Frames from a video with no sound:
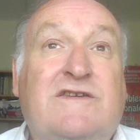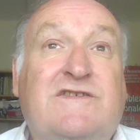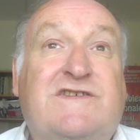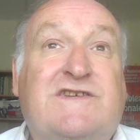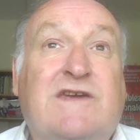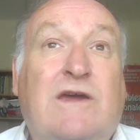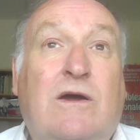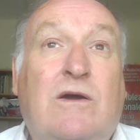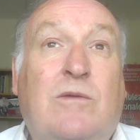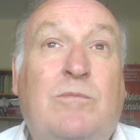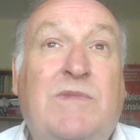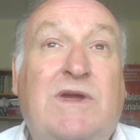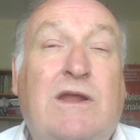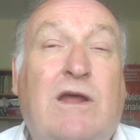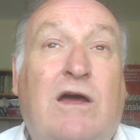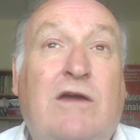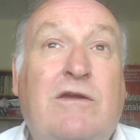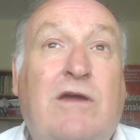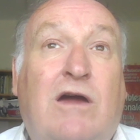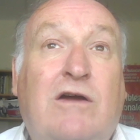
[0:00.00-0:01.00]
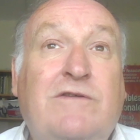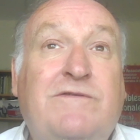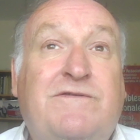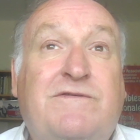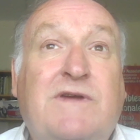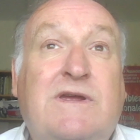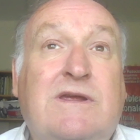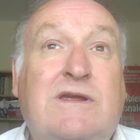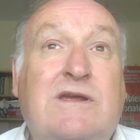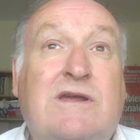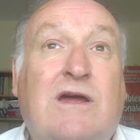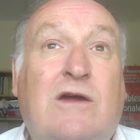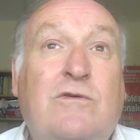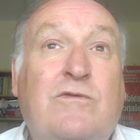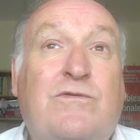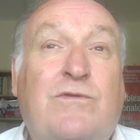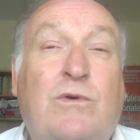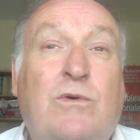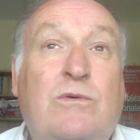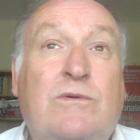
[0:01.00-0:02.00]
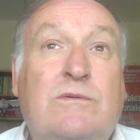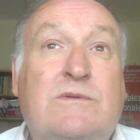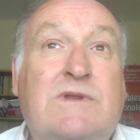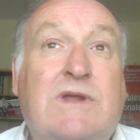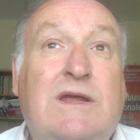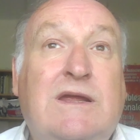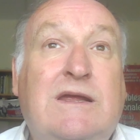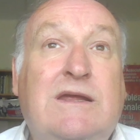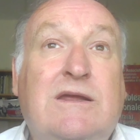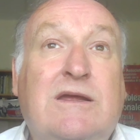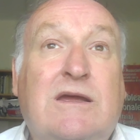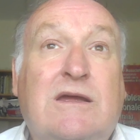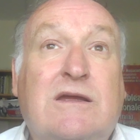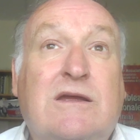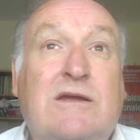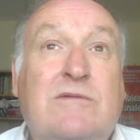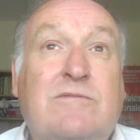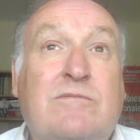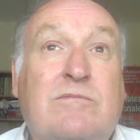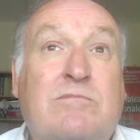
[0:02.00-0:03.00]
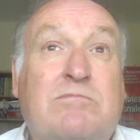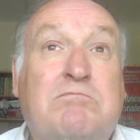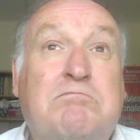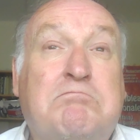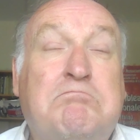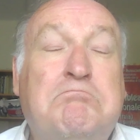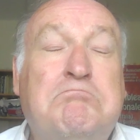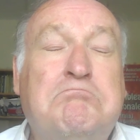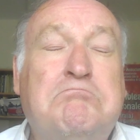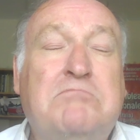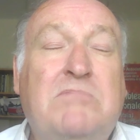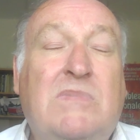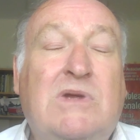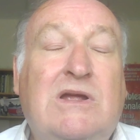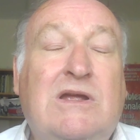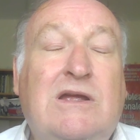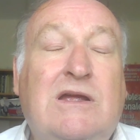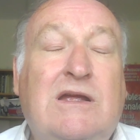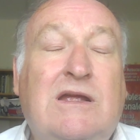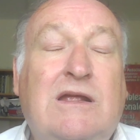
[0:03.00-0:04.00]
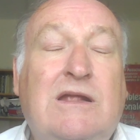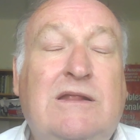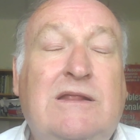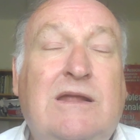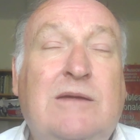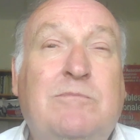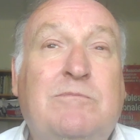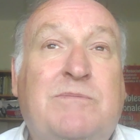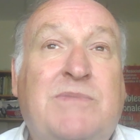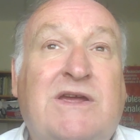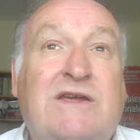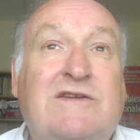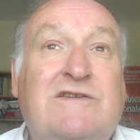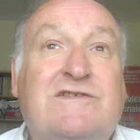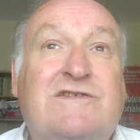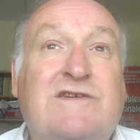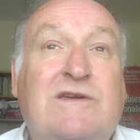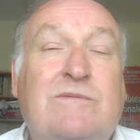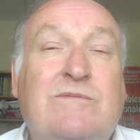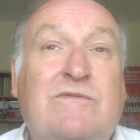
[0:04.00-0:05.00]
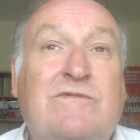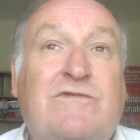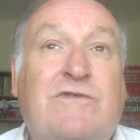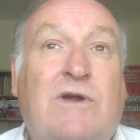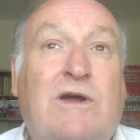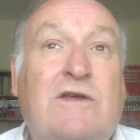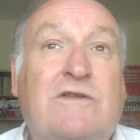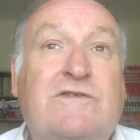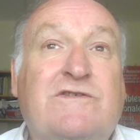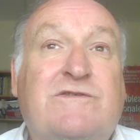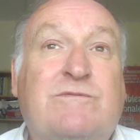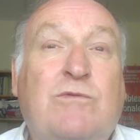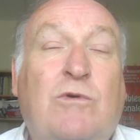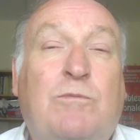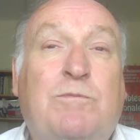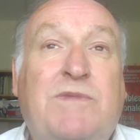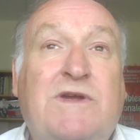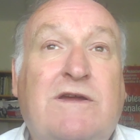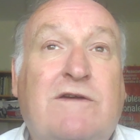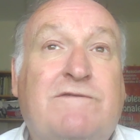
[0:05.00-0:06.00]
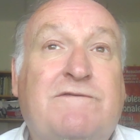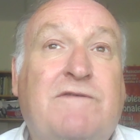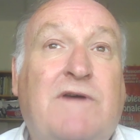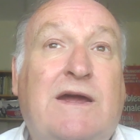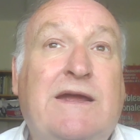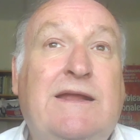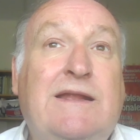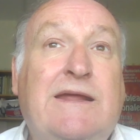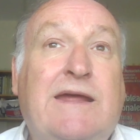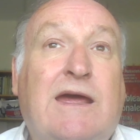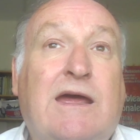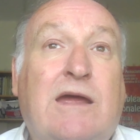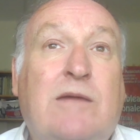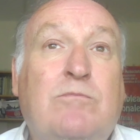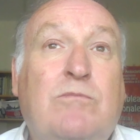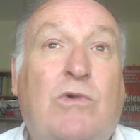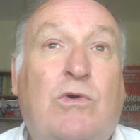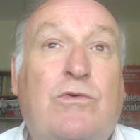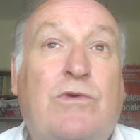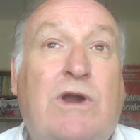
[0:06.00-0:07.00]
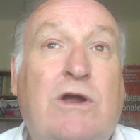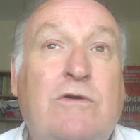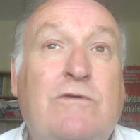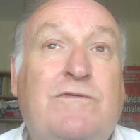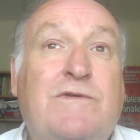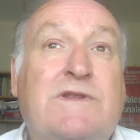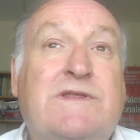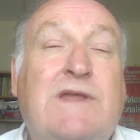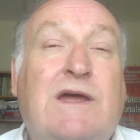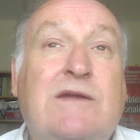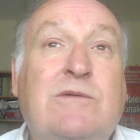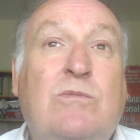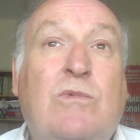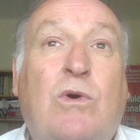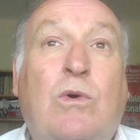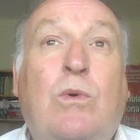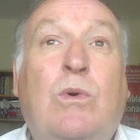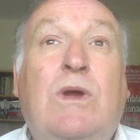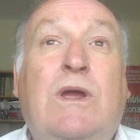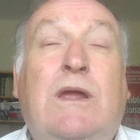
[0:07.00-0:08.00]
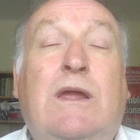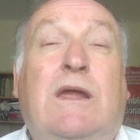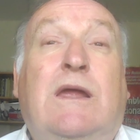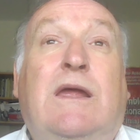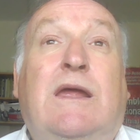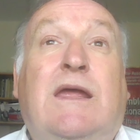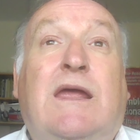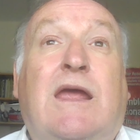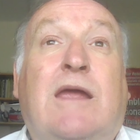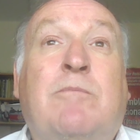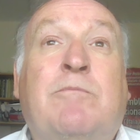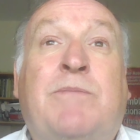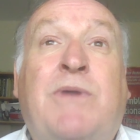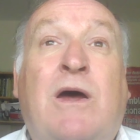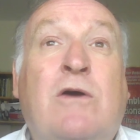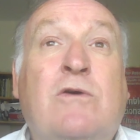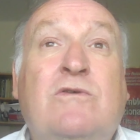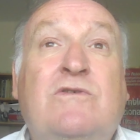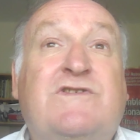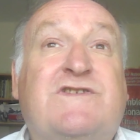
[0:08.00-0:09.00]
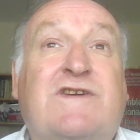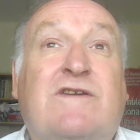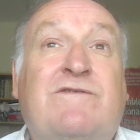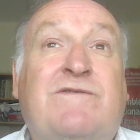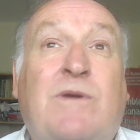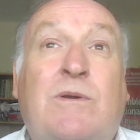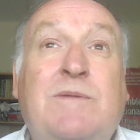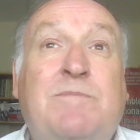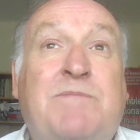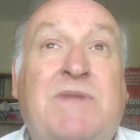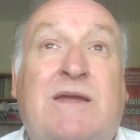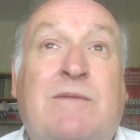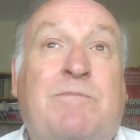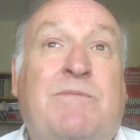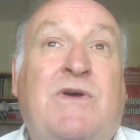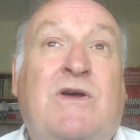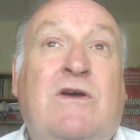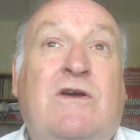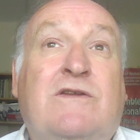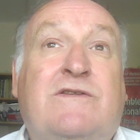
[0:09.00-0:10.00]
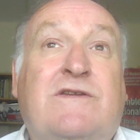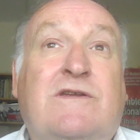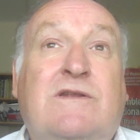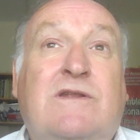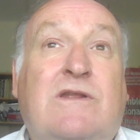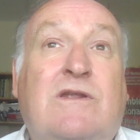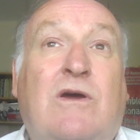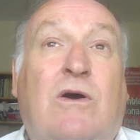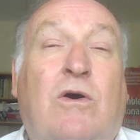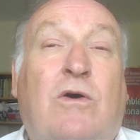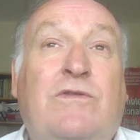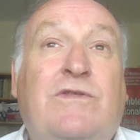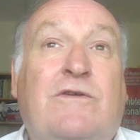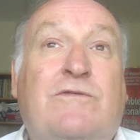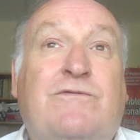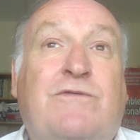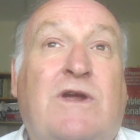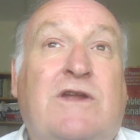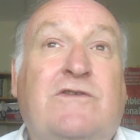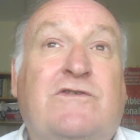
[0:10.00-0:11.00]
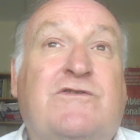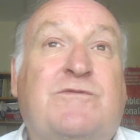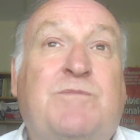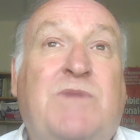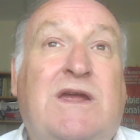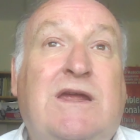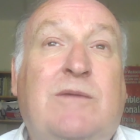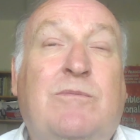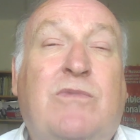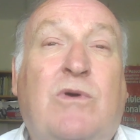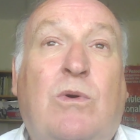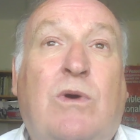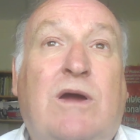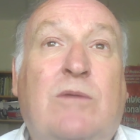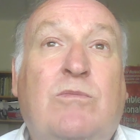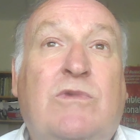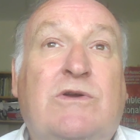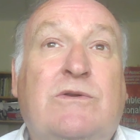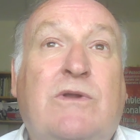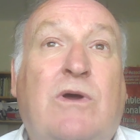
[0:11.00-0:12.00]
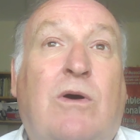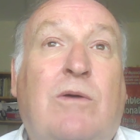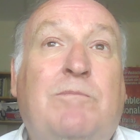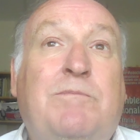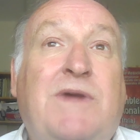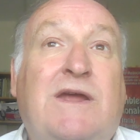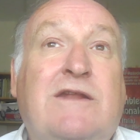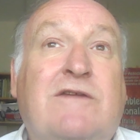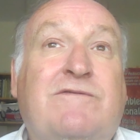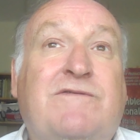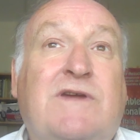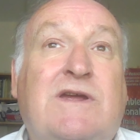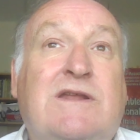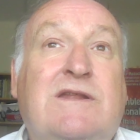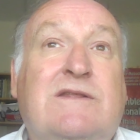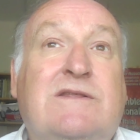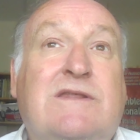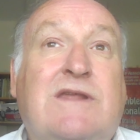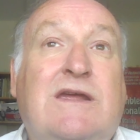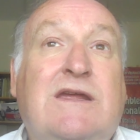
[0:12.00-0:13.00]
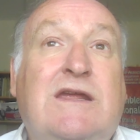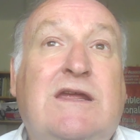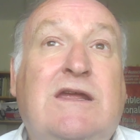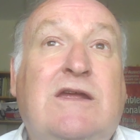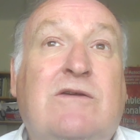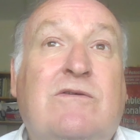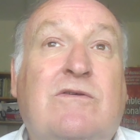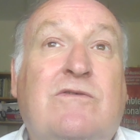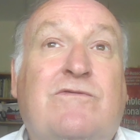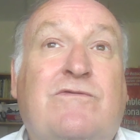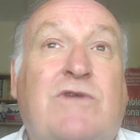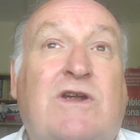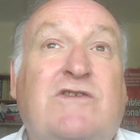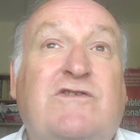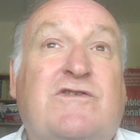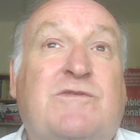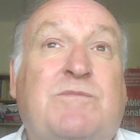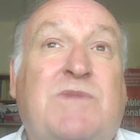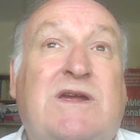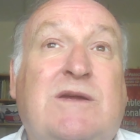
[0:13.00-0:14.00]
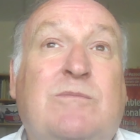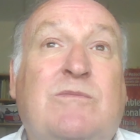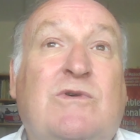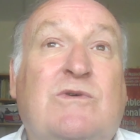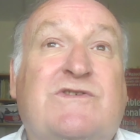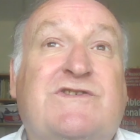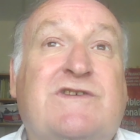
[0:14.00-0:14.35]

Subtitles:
So, I mean, I think overall the Olympics in France will be a failure, and moreover, they will impose a very big burden on the French people and will not benefit the French people.